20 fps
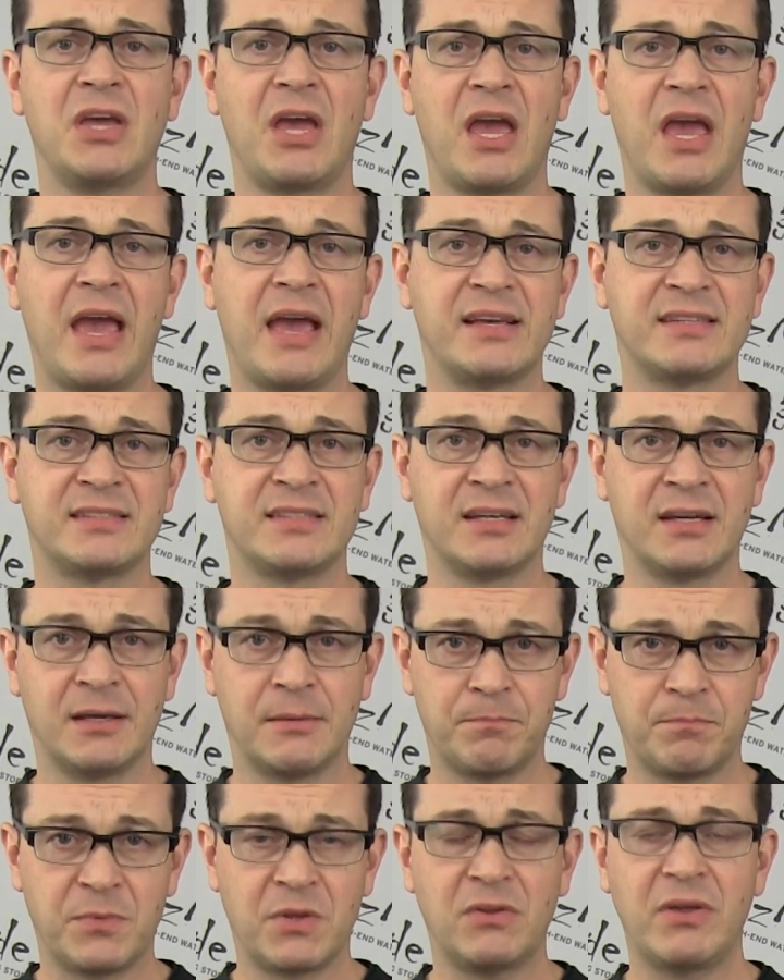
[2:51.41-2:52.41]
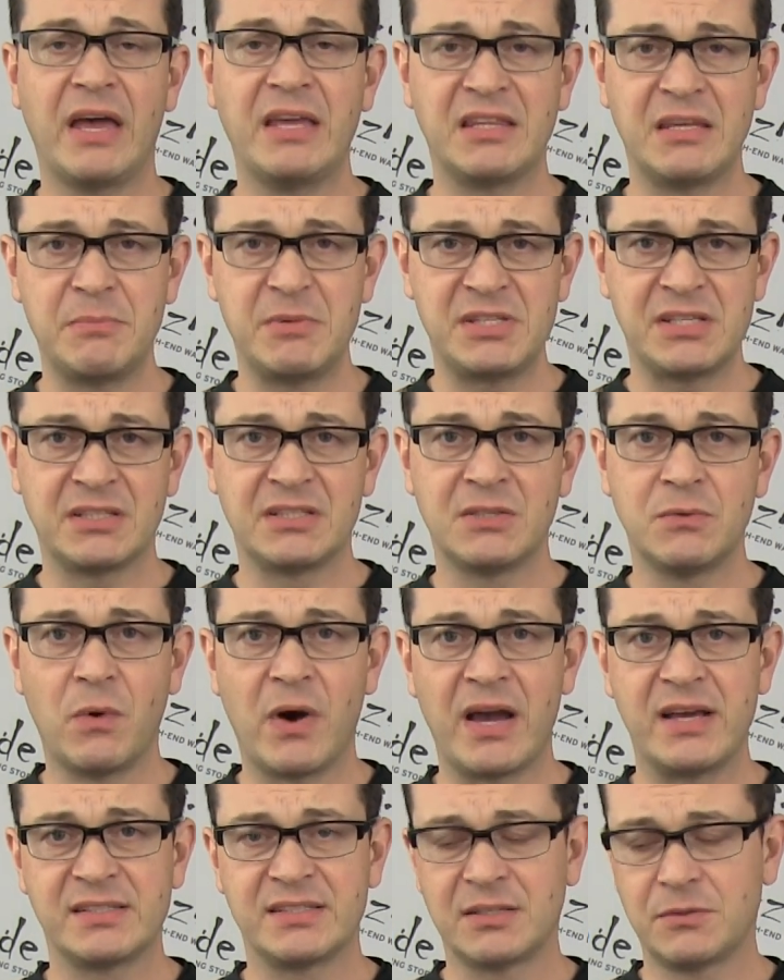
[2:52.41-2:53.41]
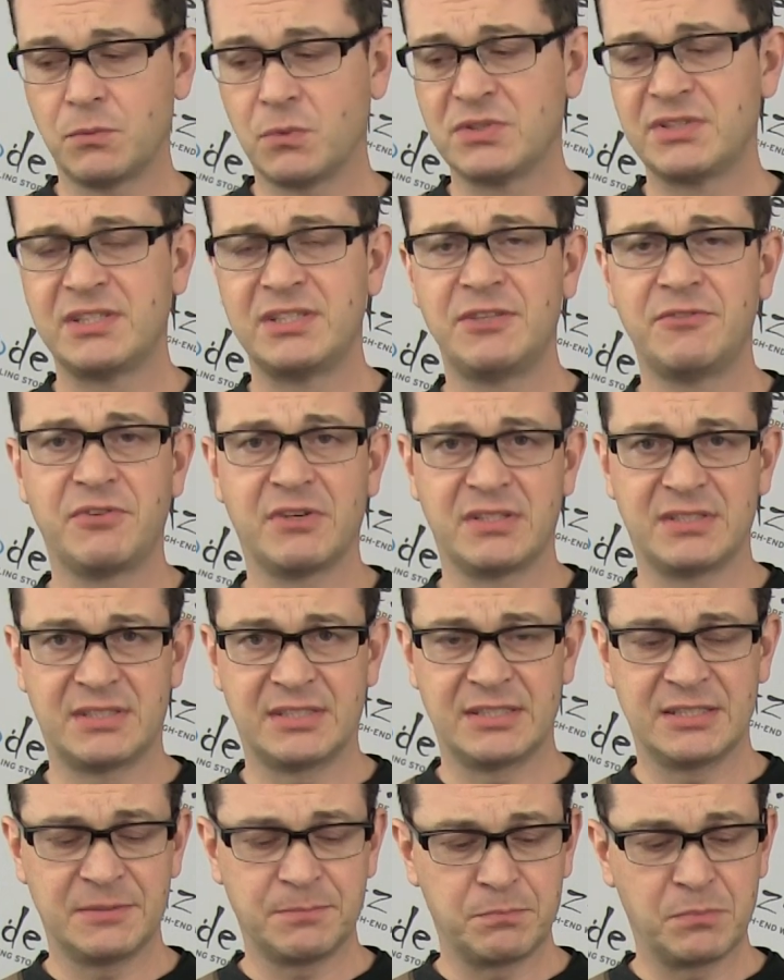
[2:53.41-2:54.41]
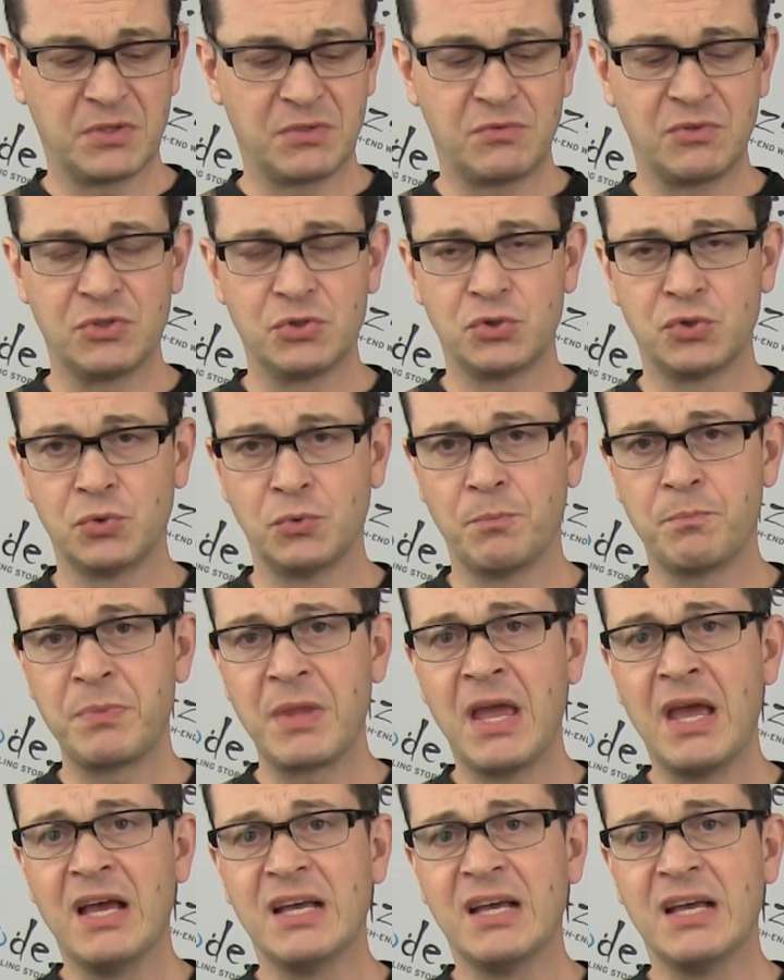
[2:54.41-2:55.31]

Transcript: LED as a light emitting device and what the difference is between two.